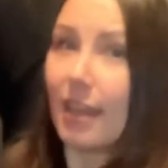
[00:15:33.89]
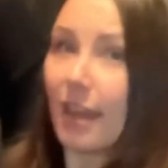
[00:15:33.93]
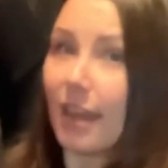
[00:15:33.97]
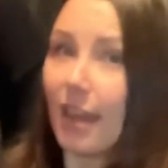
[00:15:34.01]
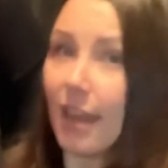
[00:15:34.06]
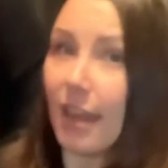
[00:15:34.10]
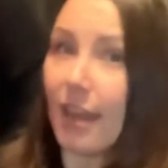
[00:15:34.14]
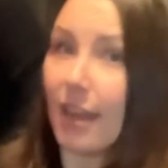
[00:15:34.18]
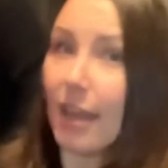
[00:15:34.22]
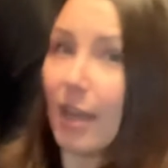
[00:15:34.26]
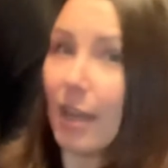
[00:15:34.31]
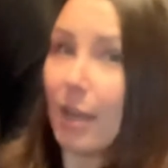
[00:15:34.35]

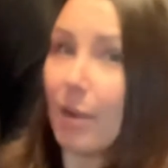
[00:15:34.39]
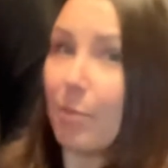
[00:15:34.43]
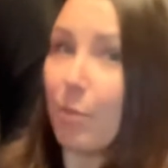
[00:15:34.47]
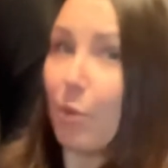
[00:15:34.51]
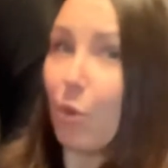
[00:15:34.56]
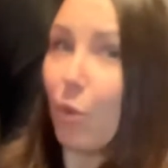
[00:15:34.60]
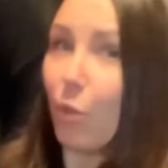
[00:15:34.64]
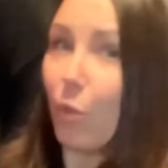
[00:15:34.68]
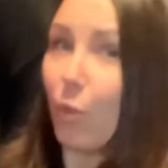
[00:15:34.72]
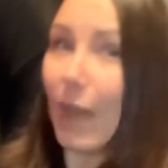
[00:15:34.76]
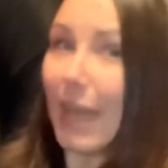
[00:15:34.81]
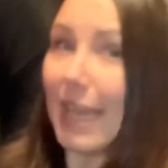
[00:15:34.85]

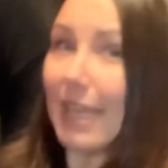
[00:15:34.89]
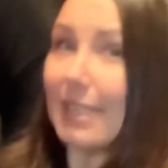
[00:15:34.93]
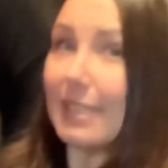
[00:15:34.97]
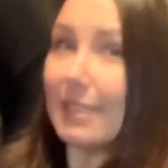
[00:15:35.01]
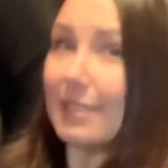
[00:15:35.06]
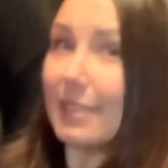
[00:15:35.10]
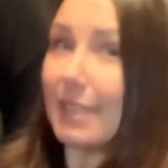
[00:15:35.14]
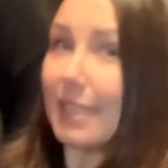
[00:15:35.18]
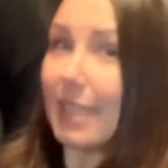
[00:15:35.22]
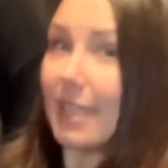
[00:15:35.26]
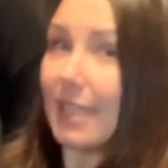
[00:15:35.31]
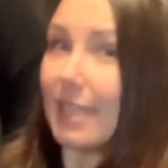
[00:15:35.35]
Wide
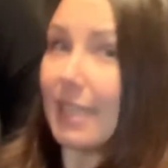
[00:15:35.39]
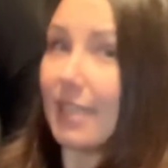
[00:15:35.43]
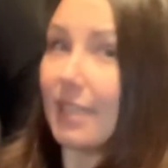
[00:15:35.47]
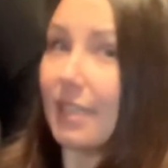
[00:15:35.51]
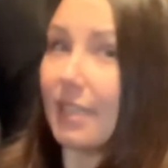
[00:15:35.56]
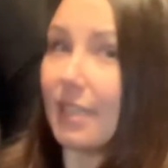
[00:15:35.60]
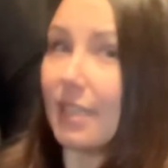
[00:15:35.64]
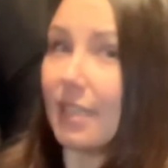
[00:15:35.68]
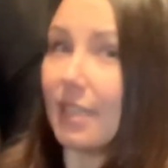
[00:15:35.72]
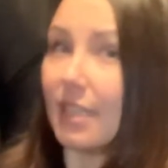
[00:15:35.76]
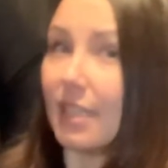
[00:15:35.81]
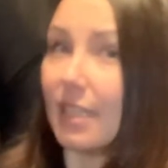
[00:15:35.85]
leg
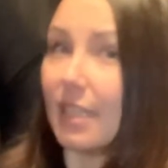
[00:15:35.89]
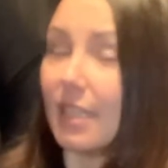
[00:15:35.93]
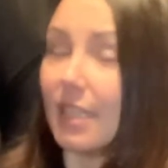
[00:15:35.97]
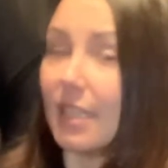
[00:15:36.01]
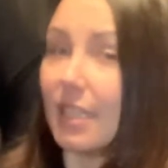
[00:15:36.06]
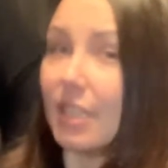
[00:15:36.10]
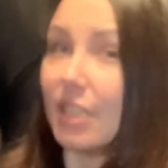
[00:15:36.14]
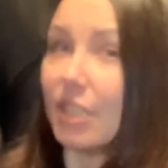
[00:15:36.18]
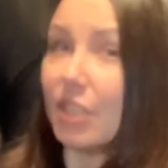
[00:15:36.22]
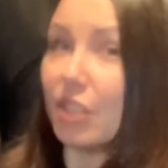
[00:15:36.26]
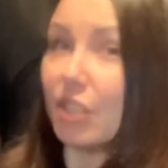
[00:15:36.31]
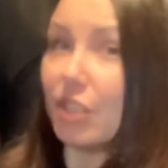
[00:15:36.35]

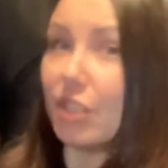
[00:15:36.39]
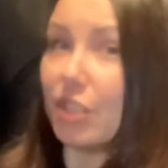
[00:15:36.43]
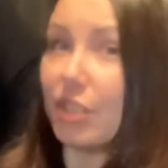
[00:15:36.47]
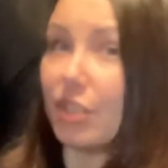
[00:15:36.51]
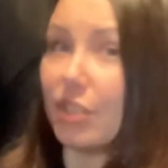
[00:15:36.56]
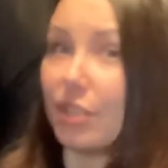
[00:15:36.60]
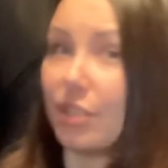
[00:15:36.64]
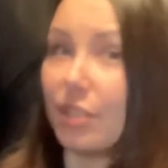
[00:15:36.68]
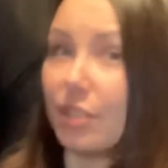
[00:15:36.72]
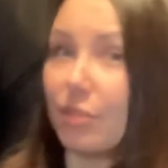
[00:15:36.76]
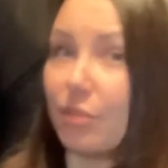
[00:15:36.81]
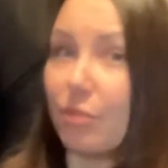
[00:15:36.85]

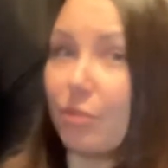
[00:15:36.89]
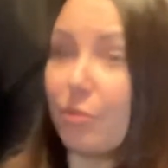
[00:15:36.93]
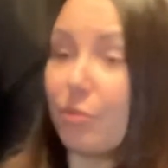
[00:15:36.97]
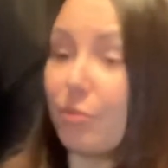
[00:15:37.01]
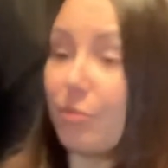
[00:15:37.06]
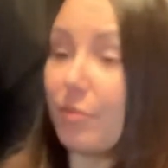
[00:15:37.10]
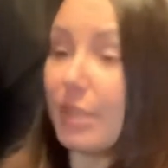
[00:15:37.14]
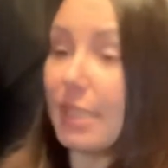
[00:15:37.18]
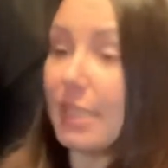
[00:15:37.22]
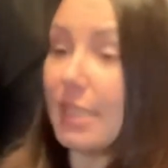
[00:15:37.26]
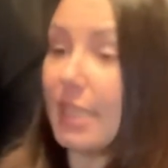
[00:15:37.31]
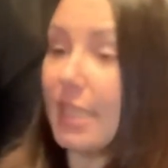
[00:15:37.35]
is
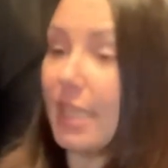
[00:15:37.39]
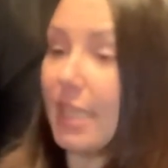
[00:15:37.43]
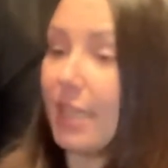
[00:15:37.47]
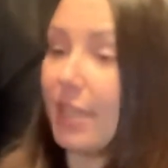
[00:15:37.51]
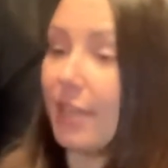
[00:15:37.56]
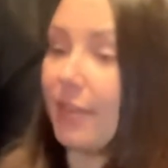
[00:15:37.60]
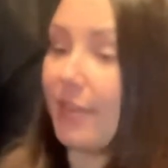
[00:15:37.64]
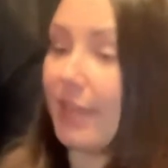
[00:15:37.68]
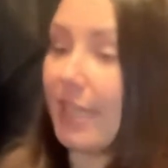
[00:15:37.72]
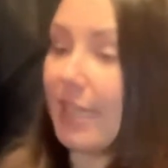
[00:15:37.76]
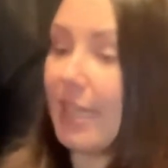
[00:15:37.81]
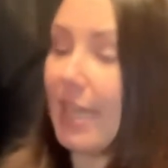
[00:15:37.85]
really in
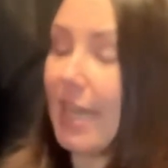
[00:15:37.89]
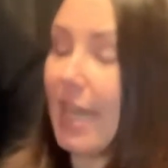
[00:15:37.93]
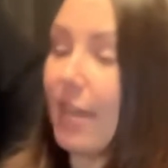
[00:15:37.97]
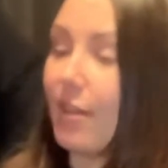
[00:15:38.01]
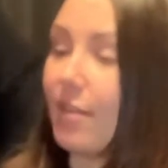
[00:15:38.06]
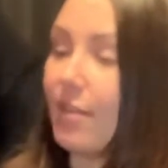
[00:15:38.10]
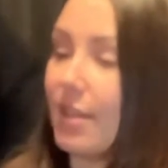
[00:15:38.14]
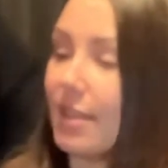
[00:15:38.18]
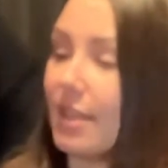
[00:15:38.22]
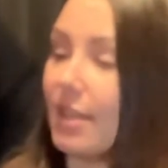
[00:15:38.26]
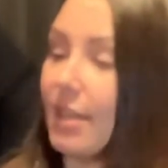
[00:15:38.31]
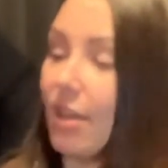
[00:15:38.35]
right now,
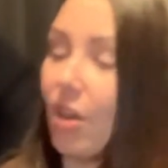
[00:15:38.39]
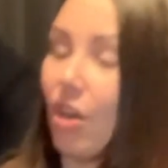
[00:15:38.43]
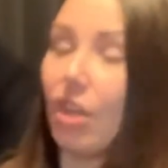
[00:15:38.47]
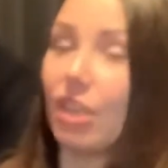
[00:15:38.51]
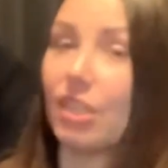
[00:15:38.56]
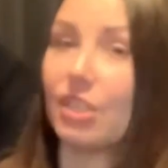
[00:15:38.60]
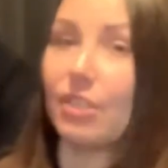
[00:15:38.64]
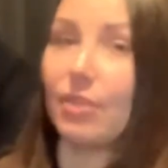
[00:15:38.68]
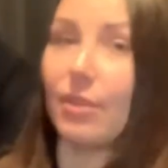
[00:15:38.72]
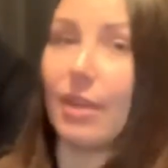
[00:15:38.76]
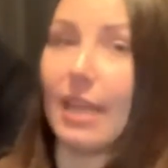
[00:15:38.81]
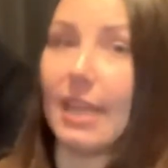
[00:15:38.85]
and it
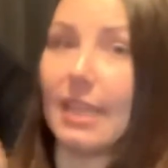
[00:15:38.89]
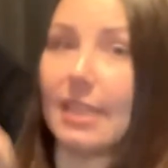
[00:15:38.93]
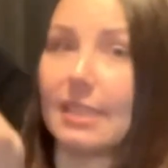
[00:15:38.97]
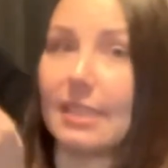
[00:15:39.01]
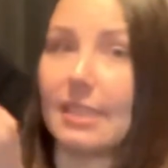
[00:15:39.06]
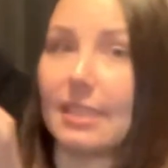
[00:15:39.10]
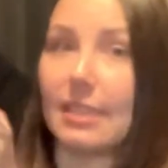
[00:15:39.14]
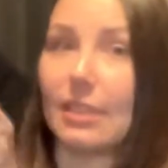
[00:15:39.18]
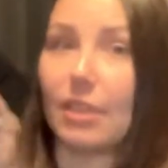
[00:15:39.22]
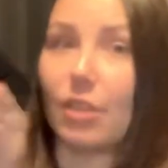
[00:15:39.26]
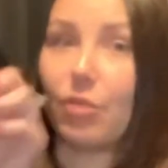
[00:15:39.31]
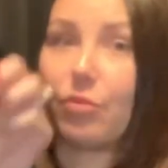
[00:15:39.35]
also has
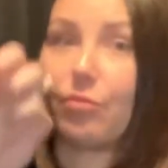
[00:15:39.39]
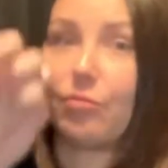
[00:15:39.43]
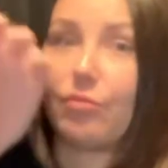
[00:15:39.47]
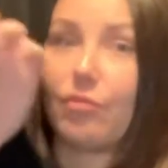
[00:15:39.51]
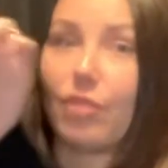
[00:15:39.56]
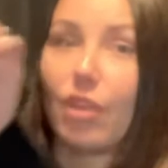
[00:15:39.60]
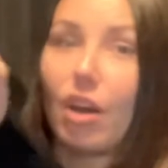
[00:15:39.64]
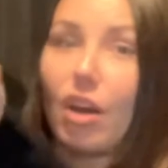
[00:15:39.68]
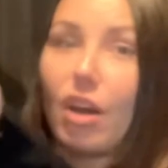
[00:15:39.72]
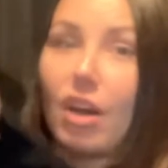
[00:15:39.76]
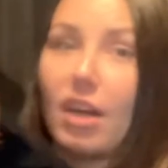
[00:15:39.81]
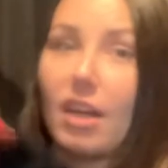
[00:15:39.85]
a
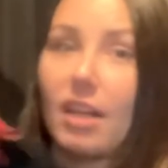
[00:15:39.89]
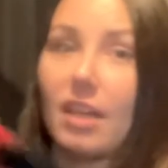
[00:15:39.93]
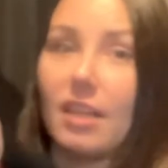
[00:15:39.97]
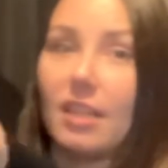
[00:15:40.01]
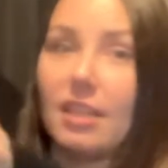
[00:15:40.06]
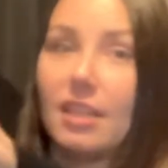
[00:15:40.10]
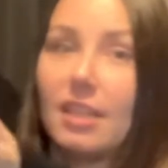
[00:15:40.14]
raw